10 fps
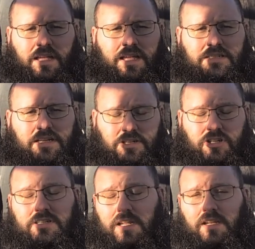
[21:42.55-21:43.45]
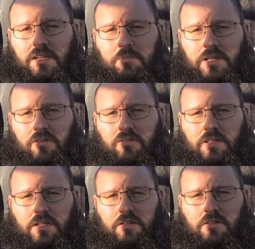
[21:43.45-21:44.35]
it's actually slightly bigger
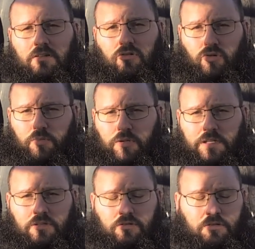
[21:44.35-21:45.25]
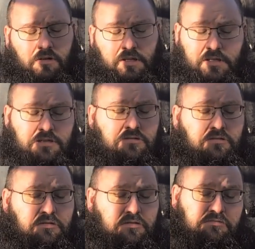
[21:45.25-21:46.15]
than a new potato already.
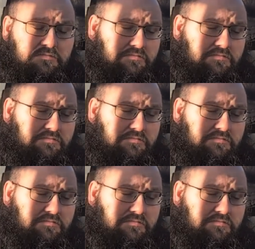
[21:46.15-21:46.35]
So,